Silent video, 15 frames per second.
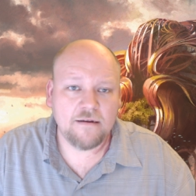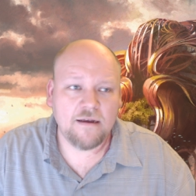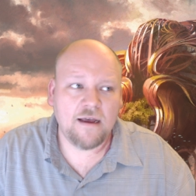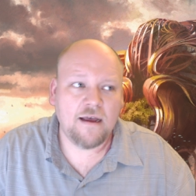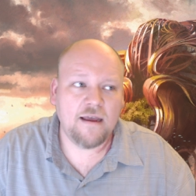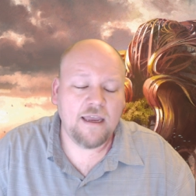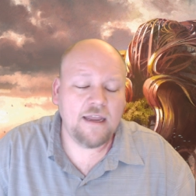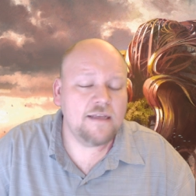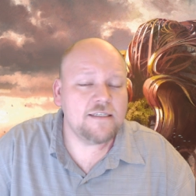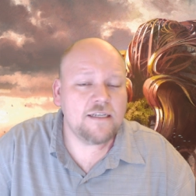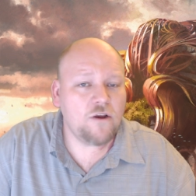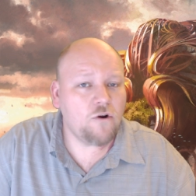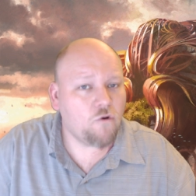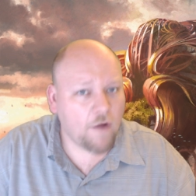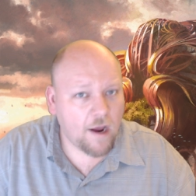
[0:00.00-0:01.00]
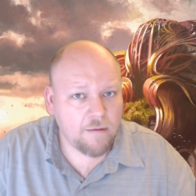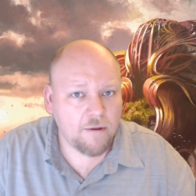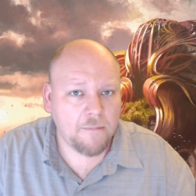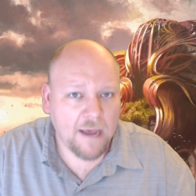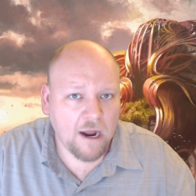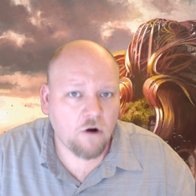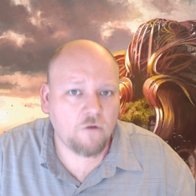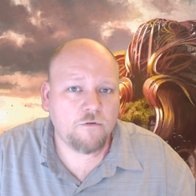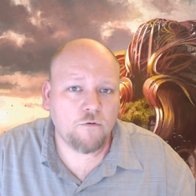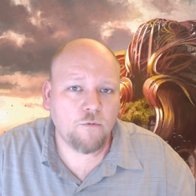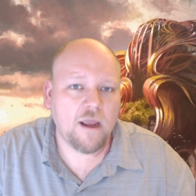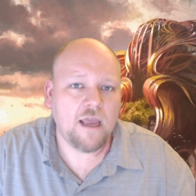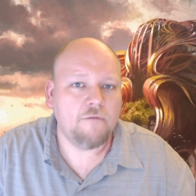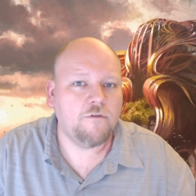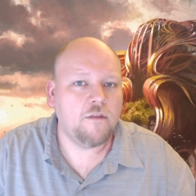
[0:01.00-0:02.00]
Uh, it is an incredibly powerful
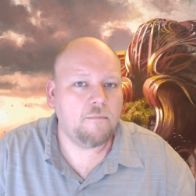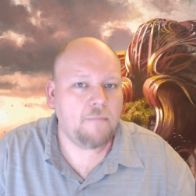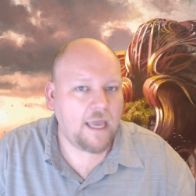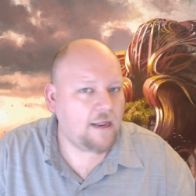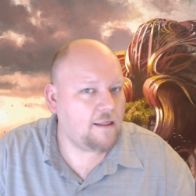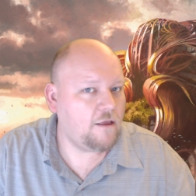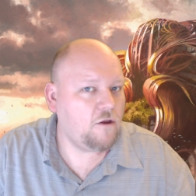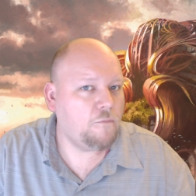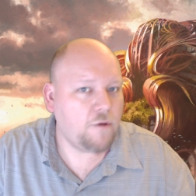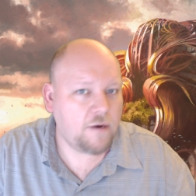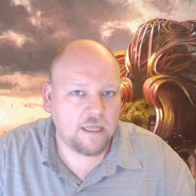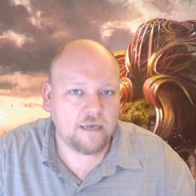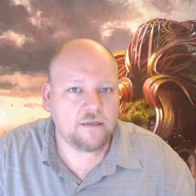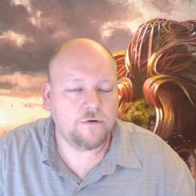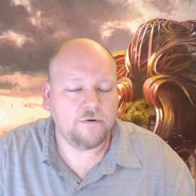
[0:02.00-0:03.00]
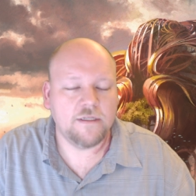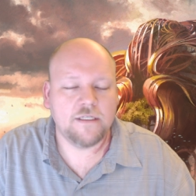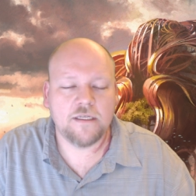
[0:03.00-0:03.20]
rate for the mana that you're putting into it.